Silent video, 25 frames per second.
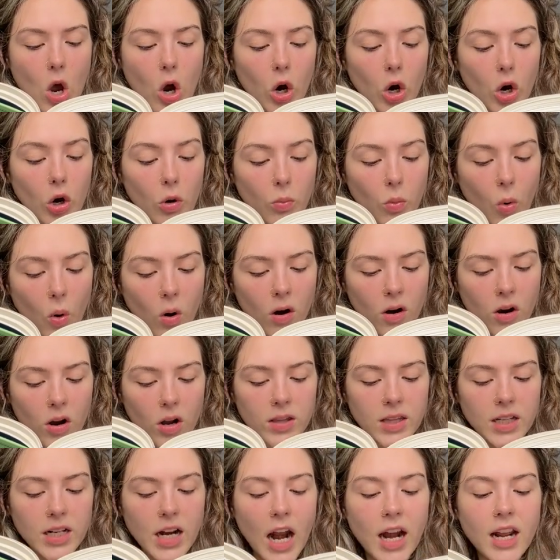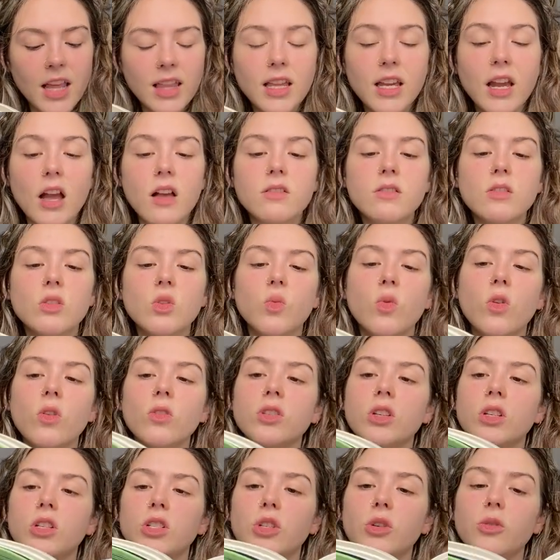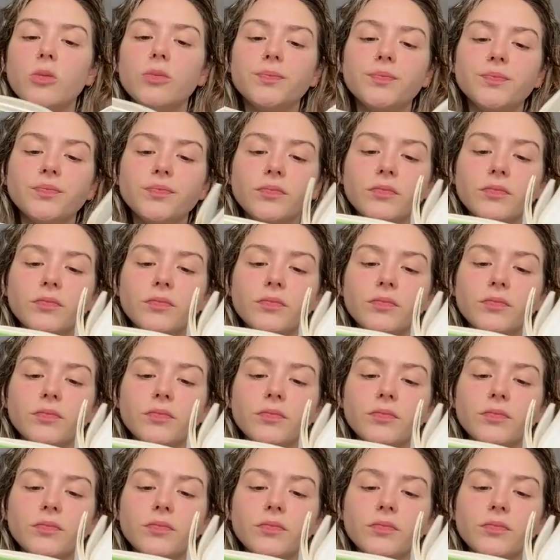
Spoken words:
her more good than anything else in the world could do.